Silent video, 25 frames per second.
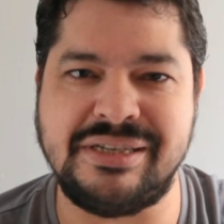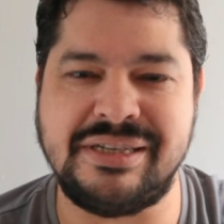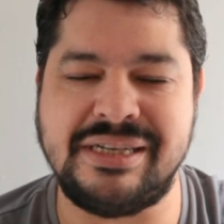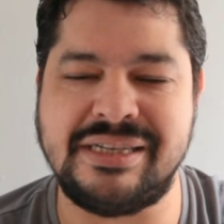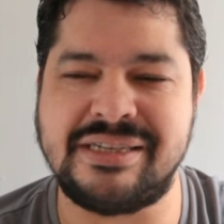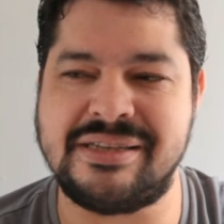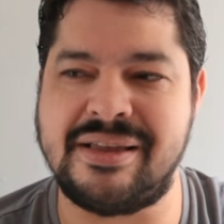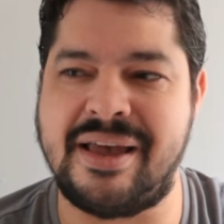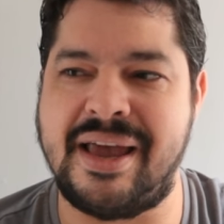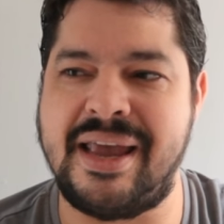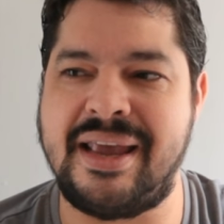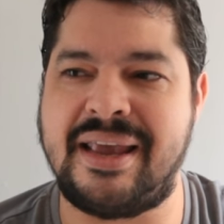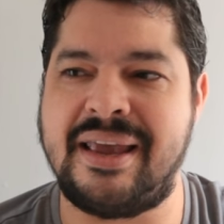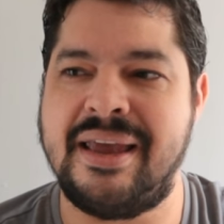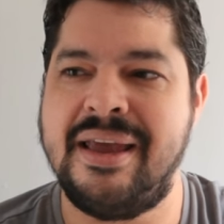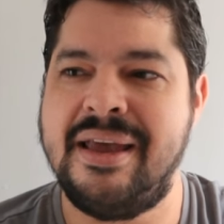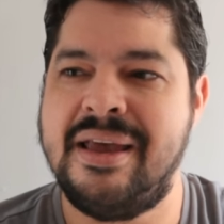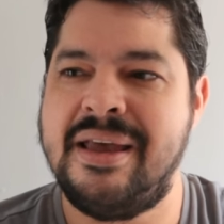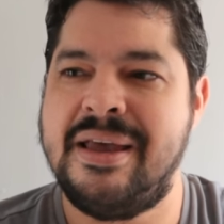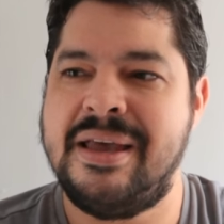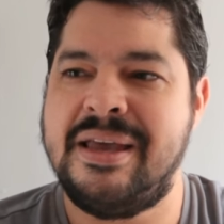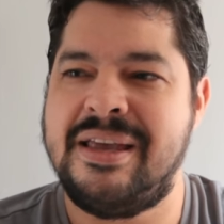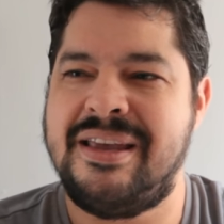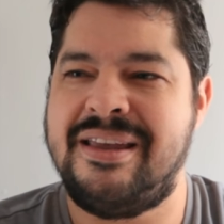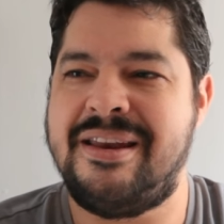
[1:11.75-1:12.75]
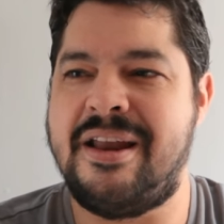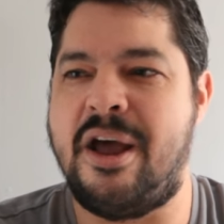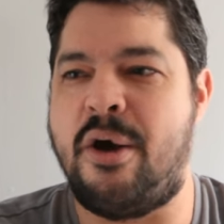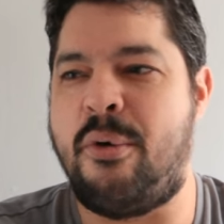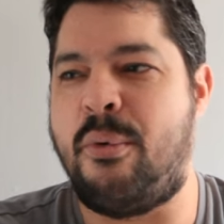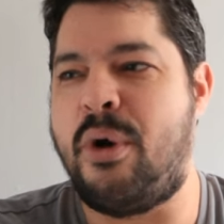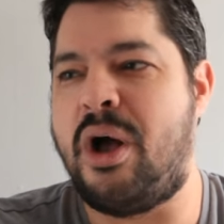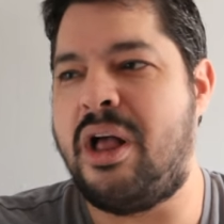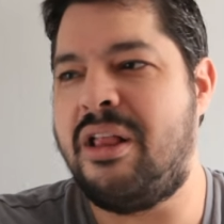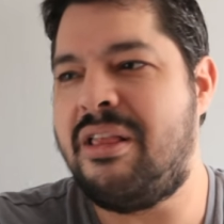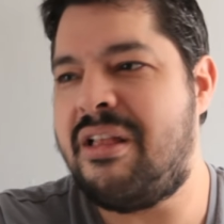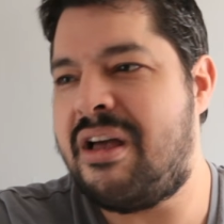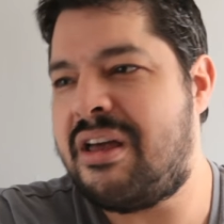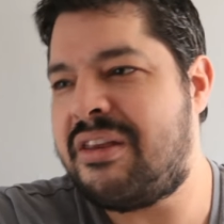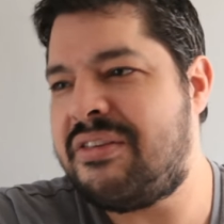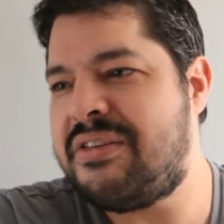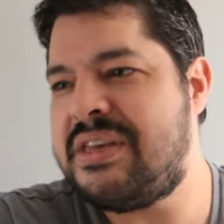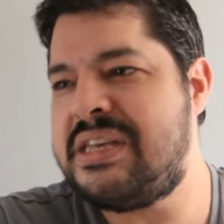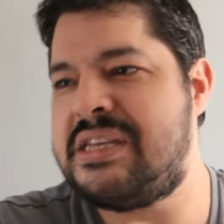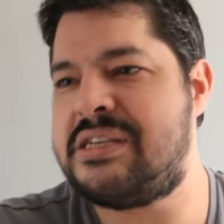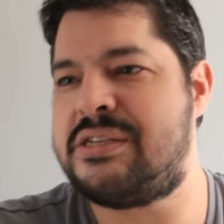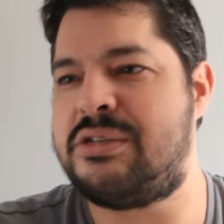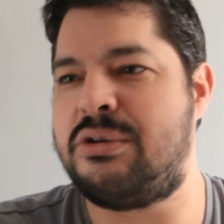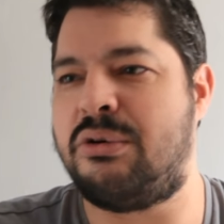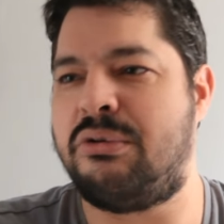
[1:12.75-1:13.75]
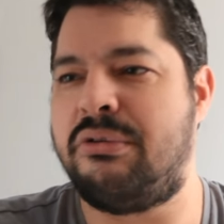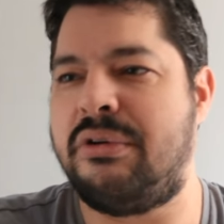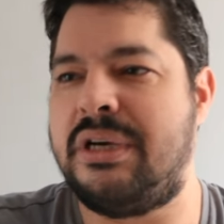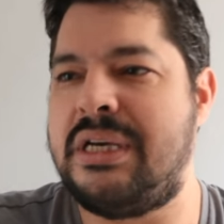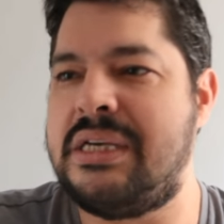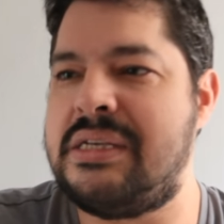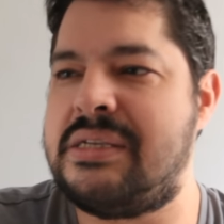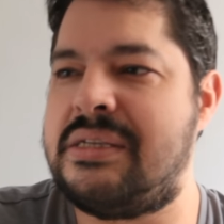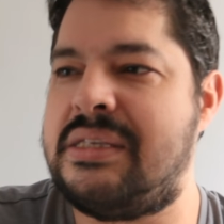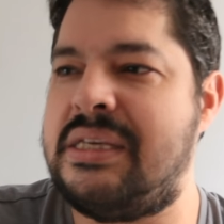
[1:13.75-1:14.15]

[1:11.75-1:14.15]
It's like, you know, a lot of these stories,